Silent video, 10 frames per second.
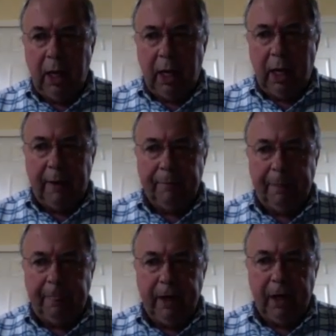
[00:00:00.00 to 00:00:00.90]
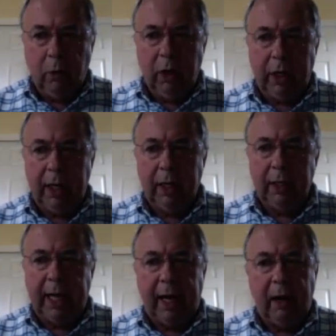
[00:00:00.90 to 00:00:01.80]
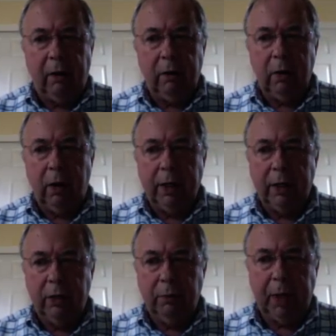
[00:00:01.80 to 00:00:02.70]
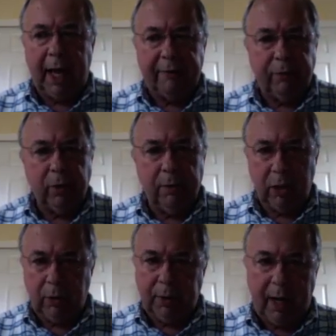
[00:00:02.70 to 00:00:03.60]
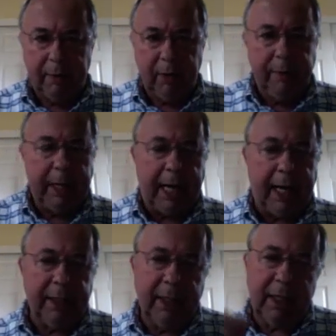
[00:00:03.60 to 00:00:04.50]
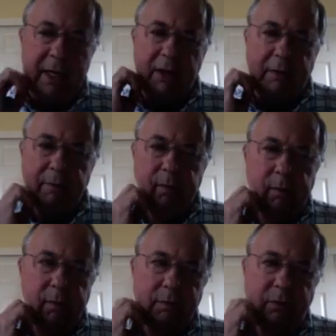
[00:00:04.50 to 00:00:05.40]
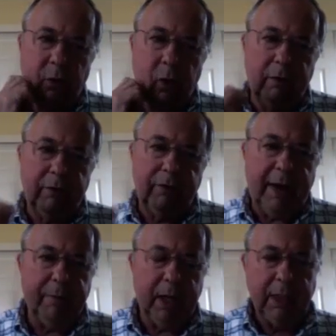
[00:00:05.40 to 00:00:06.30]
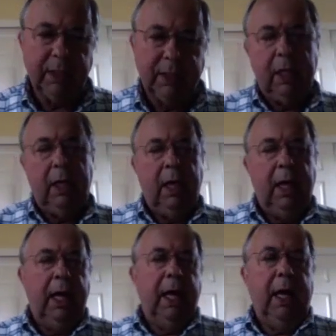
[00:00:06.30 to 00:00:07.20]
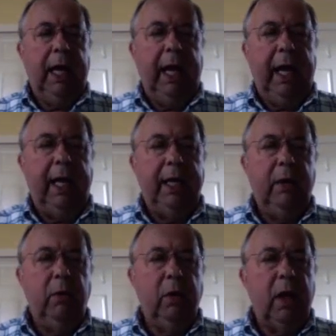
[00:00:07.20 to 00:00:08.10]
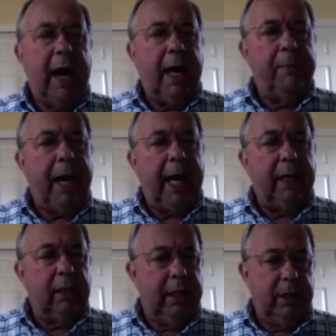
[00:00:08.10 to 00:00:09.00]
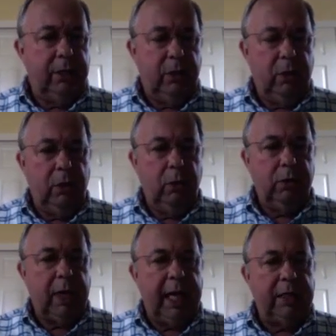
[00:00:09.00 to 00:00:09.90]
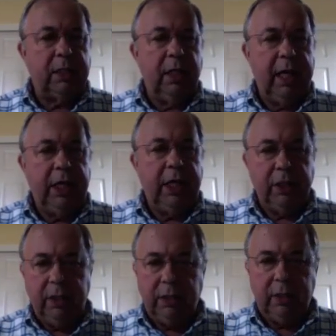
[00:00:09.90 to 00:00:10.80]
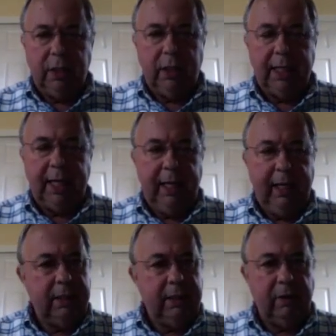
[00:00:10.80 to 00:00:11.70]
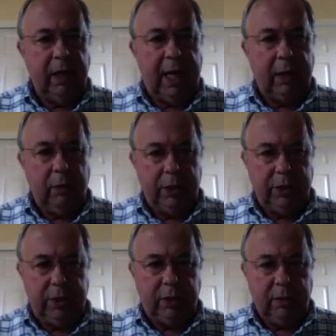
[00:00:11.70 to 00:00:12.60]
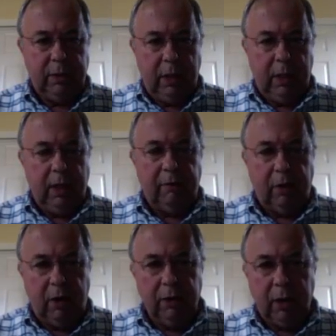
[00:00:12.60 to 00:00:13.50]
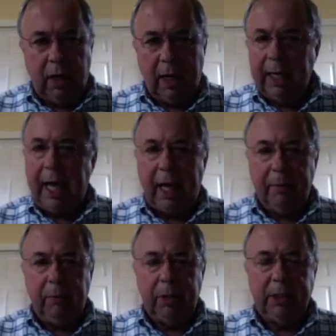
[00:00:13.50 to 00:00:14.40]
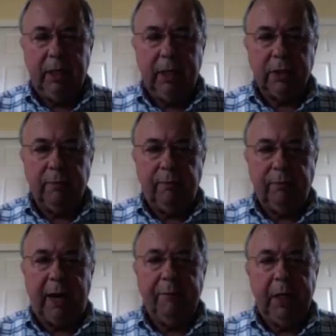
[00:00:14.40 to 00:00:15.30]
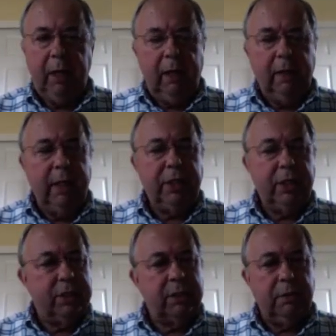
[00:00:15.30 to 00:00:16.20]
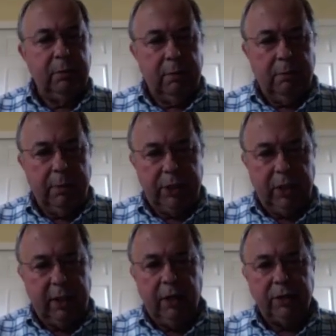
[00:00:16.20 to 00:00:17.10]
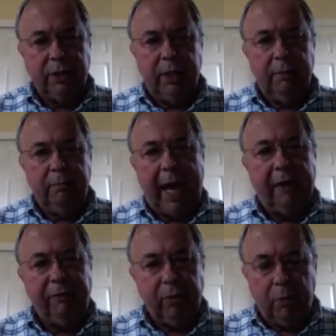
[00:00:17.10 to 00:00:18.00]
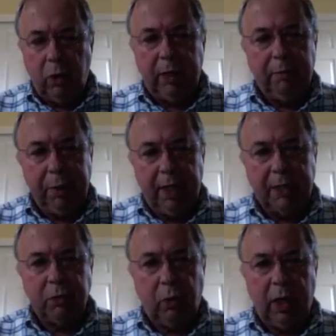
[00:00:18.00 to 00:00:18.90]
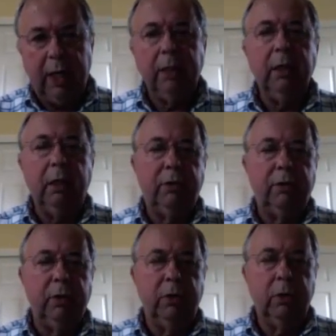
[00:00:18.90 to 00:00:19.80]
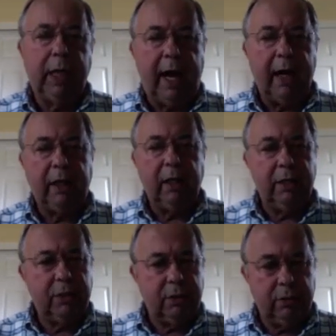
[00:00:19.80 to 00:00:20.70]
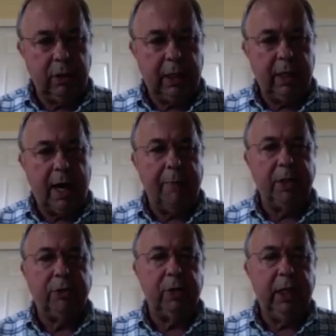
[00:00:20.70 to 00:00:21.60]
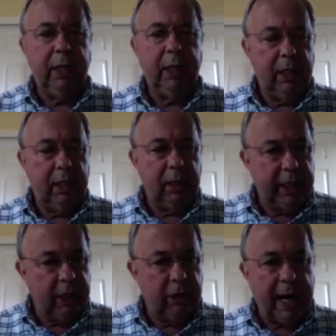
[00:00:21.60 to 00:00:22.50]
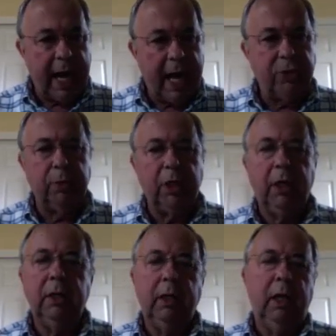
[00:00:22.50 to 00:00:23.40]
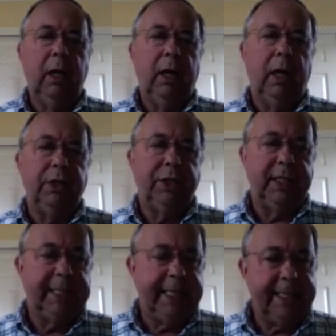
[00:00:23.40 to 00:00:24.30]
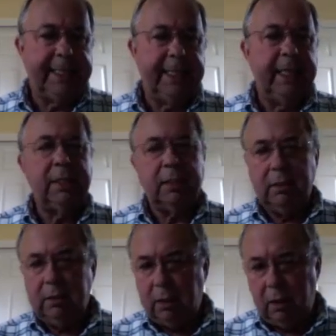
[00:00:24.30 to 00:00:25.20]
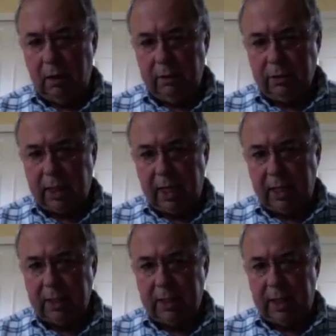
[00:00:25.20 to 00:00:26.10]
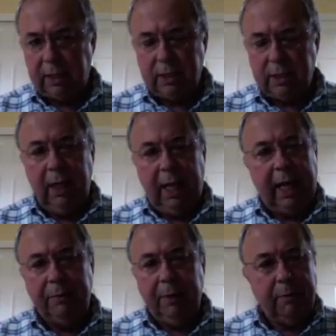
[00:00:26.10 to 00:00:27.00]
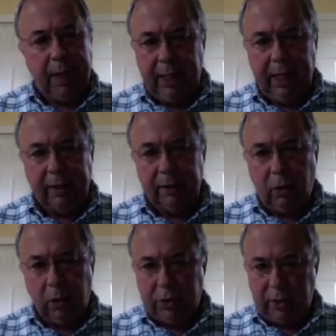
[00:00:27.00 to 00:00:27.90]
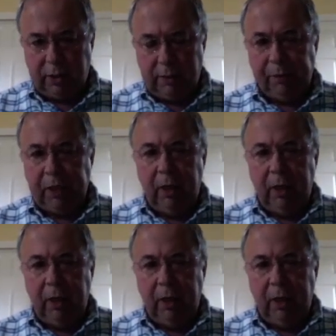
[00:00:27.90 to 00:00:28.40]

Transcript: um, they're working now on a new platform that will probably be out in another four or five months. And it will automatically do translations into eight different languages of all the Khan Academy materials. Now, this is materials in math from 1 plus 1 through calculus, trigonometry, linear algebra, statistics, all those kinds of things, and, and many other courses.